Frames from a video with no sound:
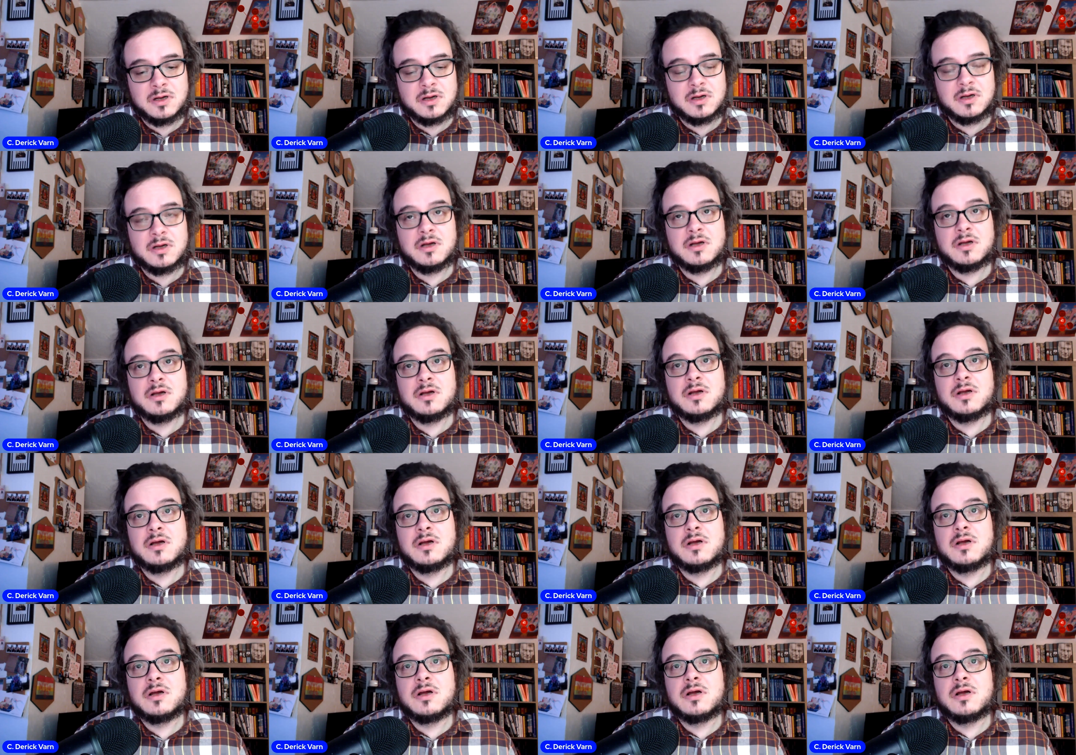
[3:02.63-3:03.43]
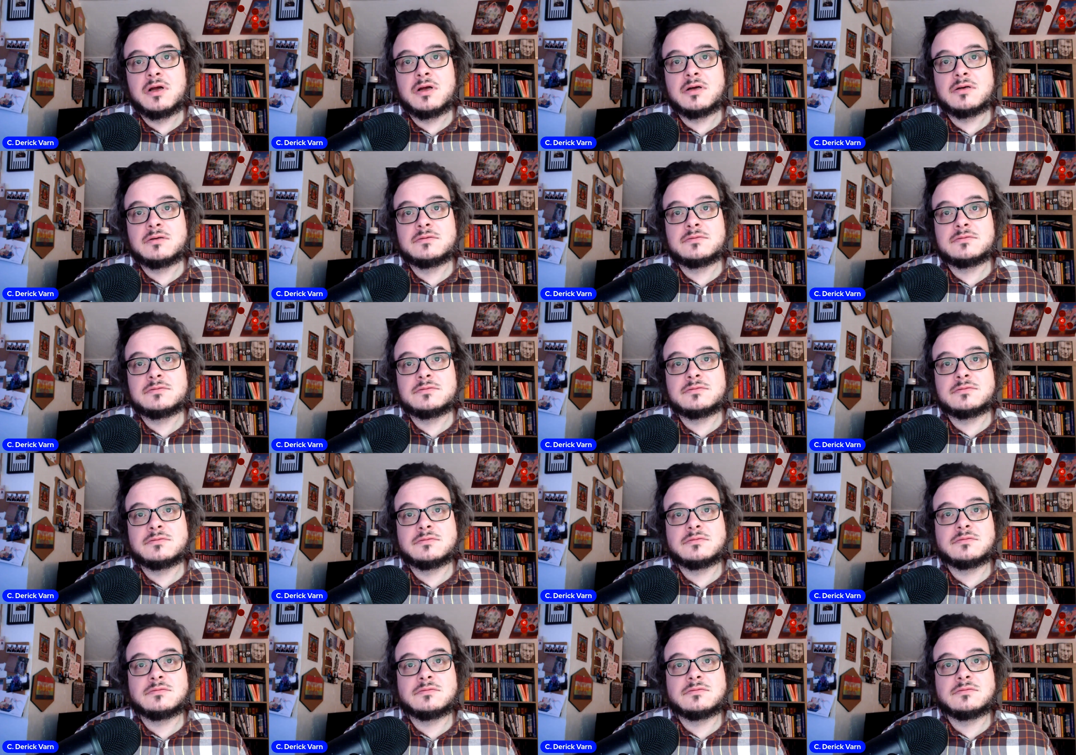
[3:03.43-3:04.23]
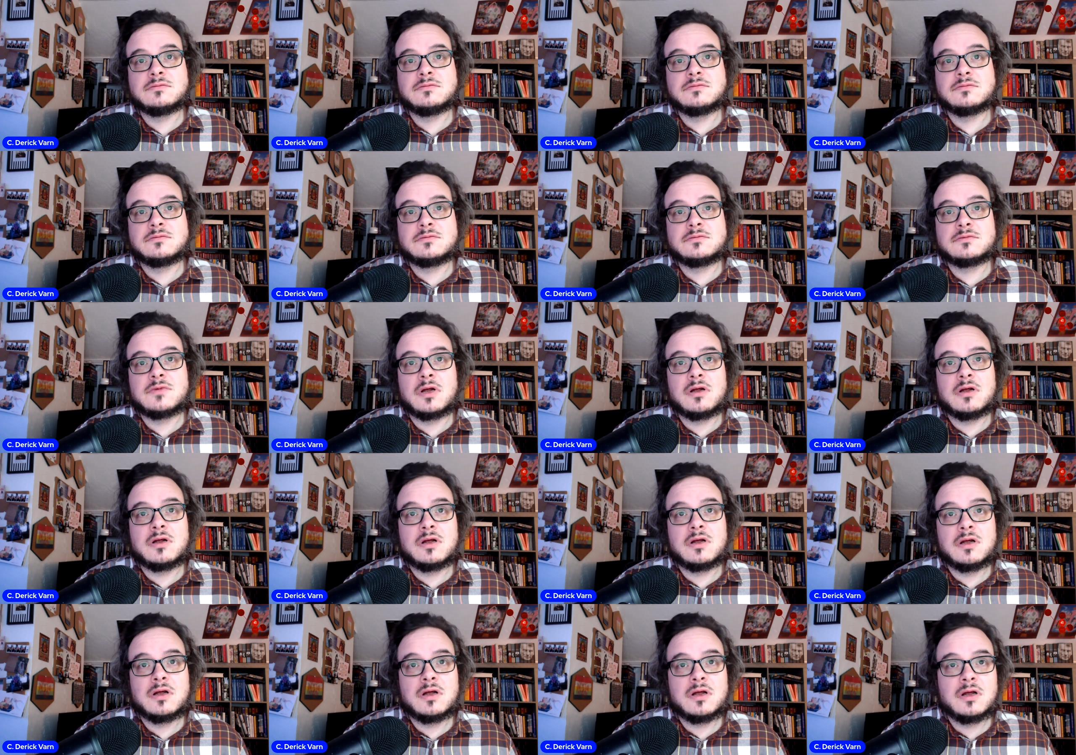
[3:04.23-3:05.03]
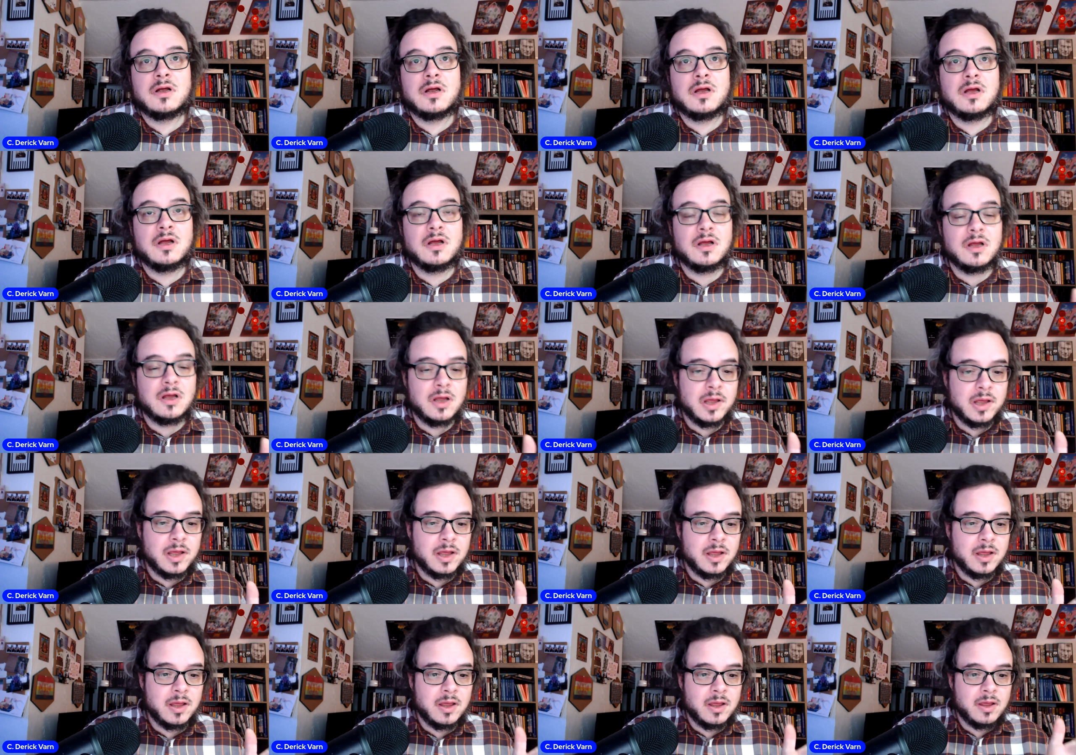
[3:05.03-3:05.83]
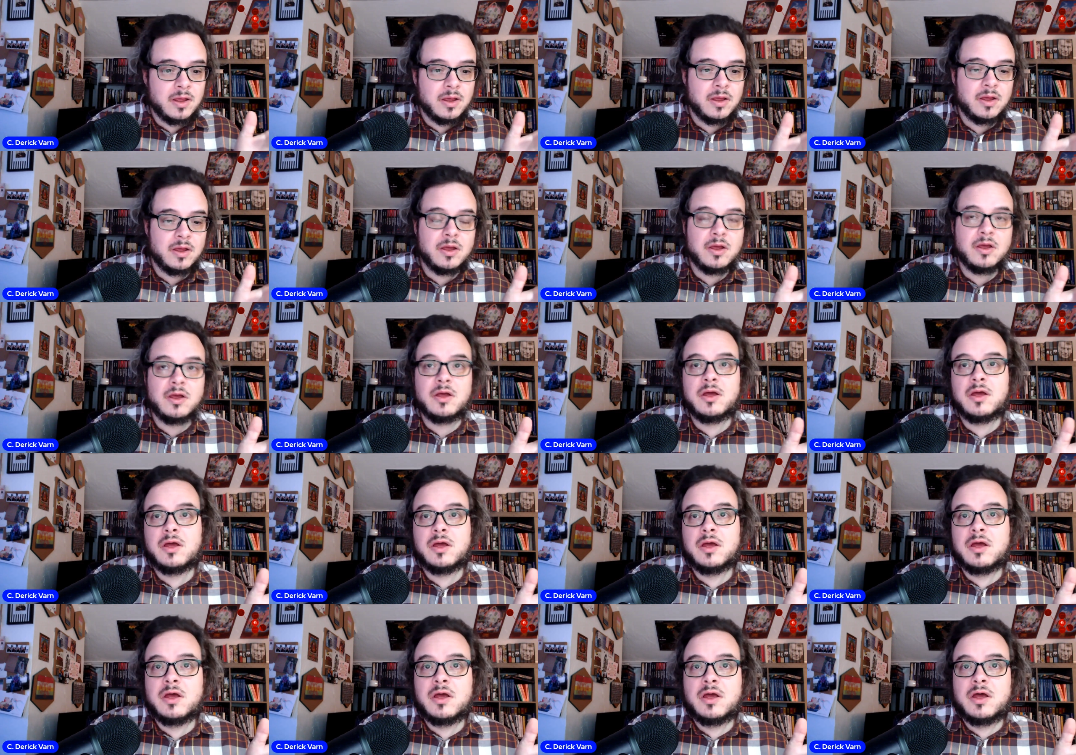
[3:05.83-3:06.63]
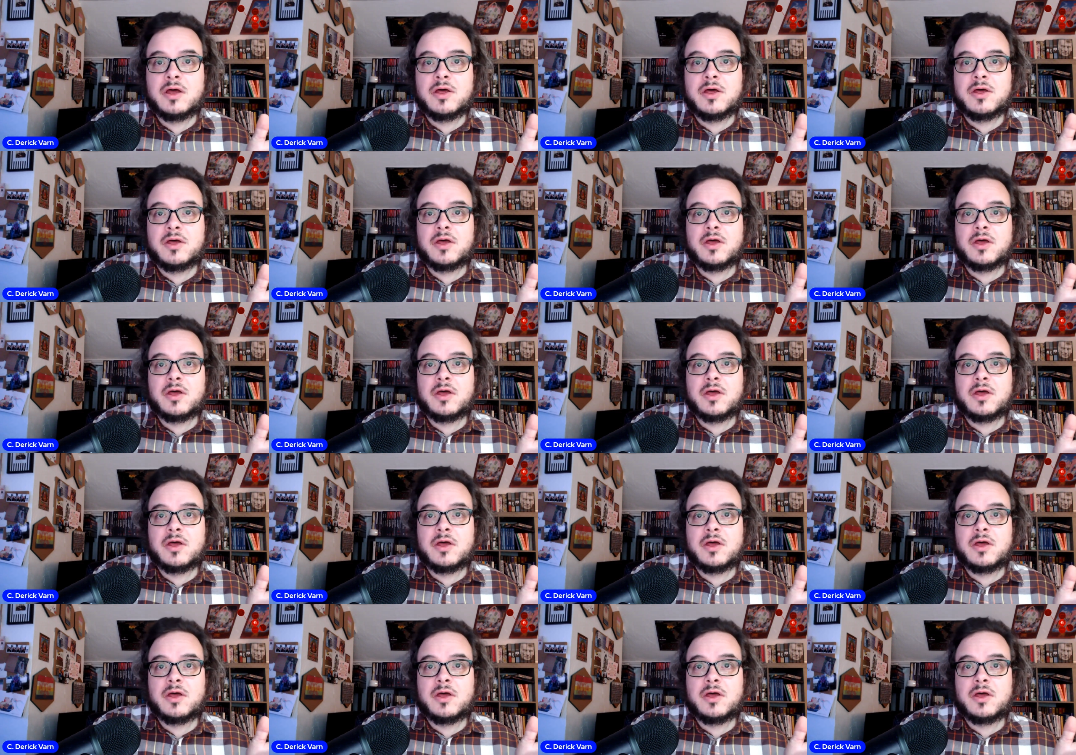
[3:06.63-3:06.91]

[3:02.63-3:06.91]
Nothing is said.